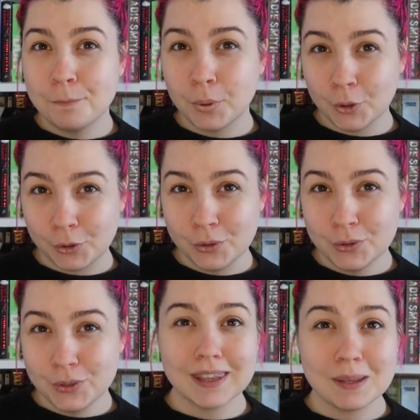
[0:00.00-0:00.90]
but
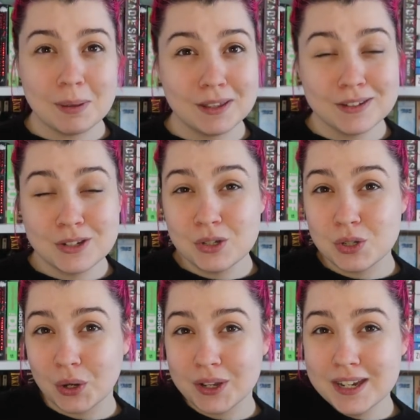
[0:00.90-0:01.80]
the person who
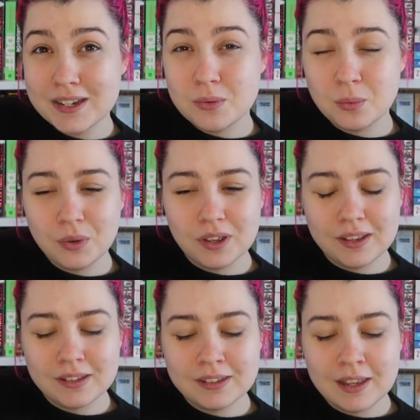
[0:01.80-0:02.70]
died
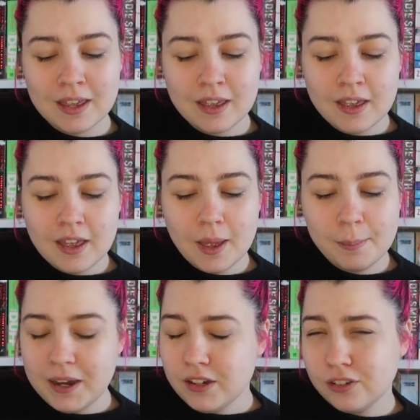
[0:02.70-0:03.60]
was
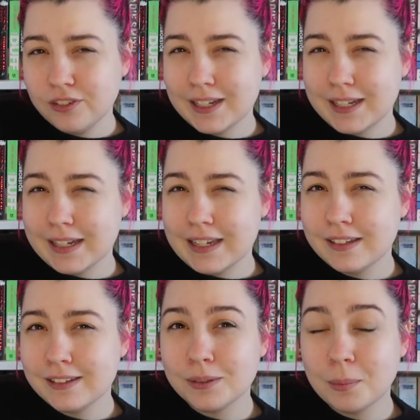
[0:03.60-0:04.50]
about to
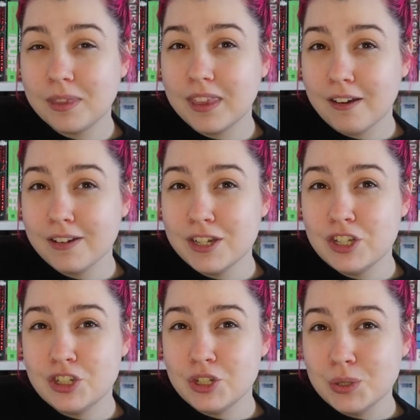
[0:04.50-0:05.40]
release some very
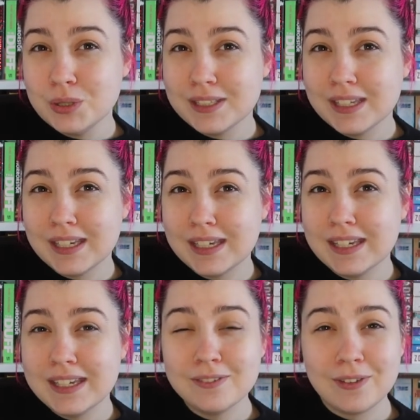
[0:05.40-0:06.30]

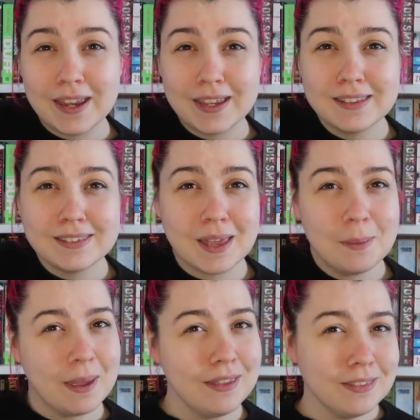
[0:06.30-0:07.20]
juicy things
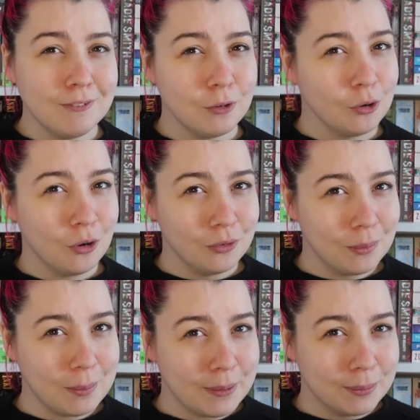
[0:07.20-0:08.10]
about the 4 other
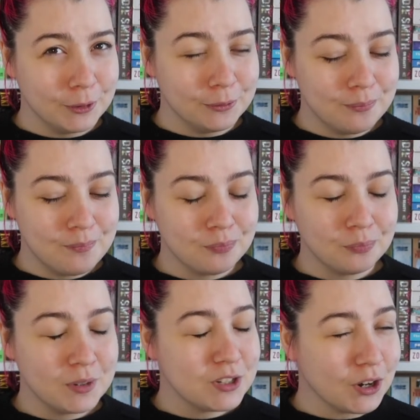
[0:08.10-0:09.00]
people,
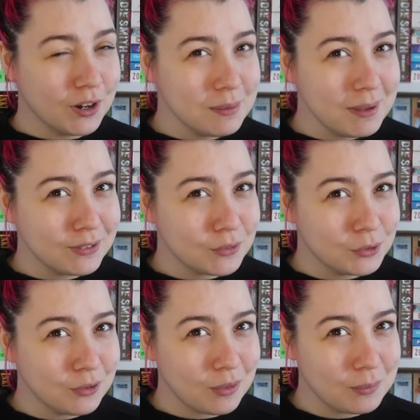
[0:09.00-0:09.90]
which kind of makes
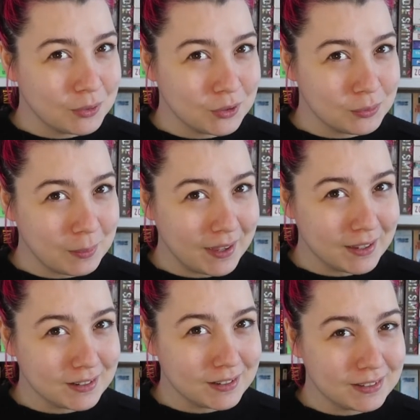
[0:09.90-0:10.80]
all of them
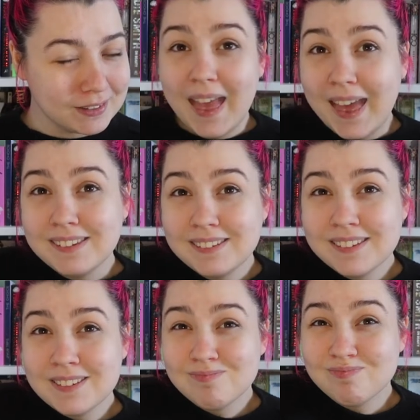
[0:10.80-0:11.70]
suspects.
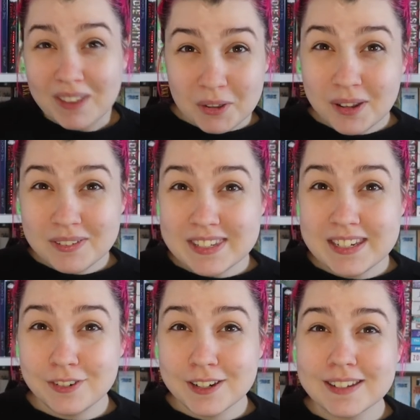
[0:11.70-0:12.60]
And they all have
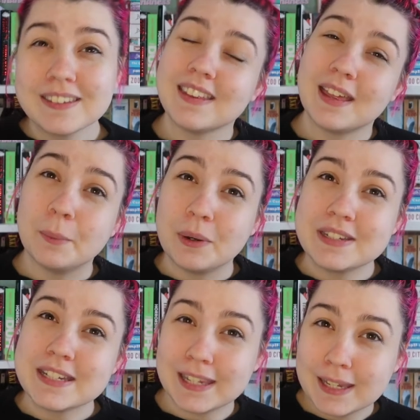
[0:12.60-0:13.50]
secrets that they want
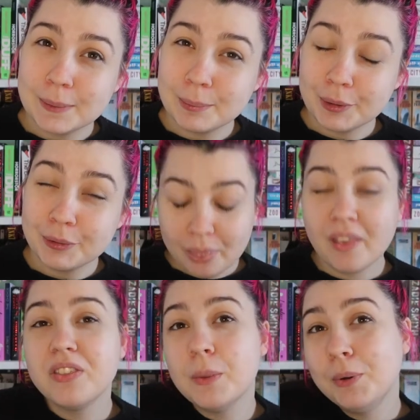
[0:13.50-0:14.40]
to keep.
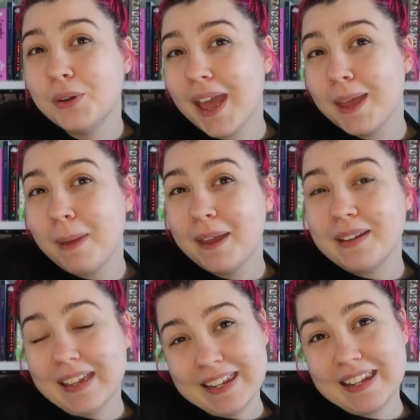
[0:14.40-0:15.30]
The book came out
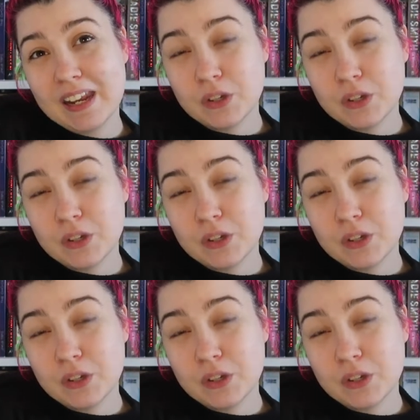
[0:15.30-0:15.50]
in